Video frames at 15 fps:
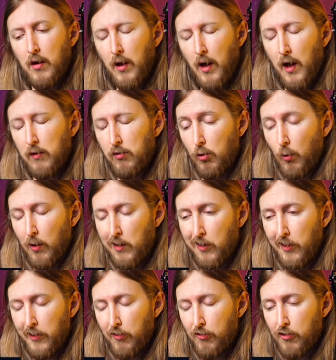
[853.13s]
to a
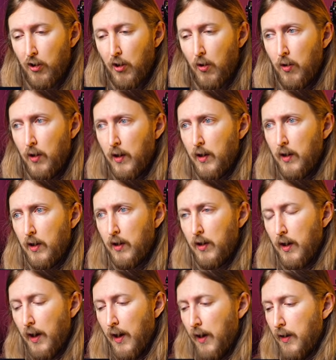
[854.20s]
clinic show.
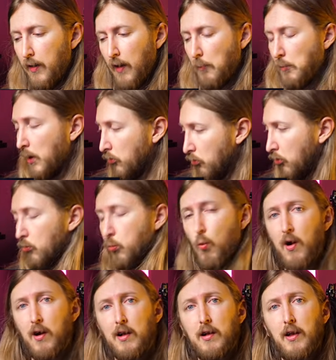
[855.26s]
I mean, it's just
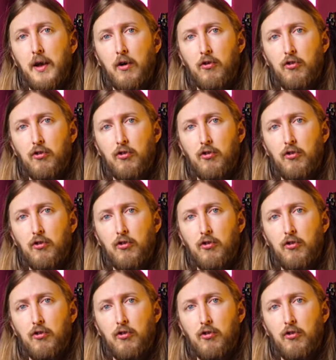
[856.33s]
one clinic